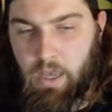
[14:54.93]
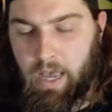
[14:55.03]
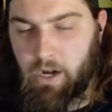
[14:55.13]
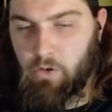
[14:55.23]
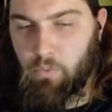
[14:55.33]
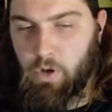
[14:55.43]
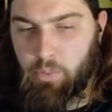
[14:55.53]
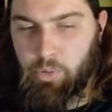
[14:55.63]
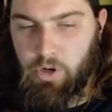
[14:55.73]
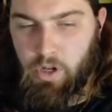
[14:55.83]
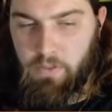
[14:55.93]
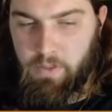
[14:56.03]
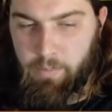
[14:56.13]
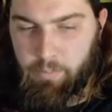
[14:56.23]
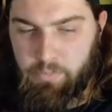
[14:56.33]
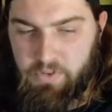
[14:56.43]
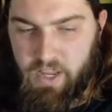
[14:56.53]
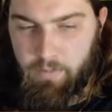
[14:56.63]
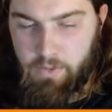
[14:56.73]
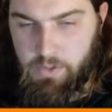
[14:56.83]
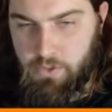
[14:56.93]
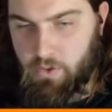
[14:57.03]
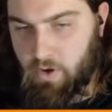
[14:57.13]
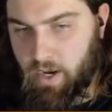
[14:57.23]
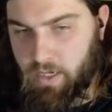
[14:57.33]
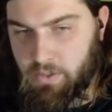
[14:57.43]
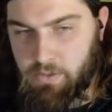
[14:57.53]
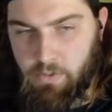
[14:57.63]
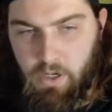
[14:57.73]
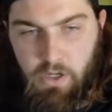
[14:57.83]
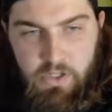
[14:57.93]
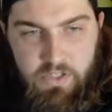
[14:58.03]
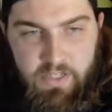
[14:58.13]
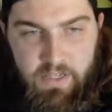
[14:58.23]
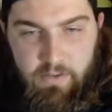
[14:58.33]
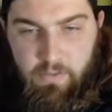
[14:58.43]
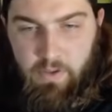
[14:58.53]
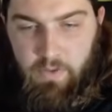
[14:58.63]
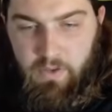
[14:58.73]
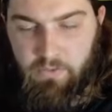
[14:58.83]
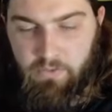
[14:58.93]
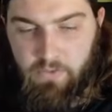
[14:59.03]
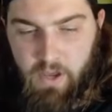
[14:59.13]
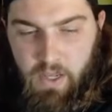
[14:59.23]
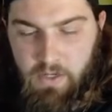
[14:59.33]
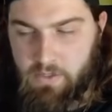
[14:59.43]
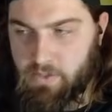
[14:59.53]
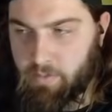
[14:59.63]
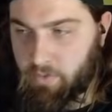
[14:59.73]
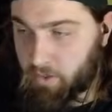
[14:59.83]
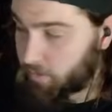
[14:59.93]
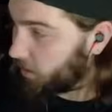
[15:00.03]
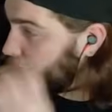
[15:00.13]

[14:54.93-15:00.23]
I don't want to put it on the damage Scraggy, so we're going to see if we can find something.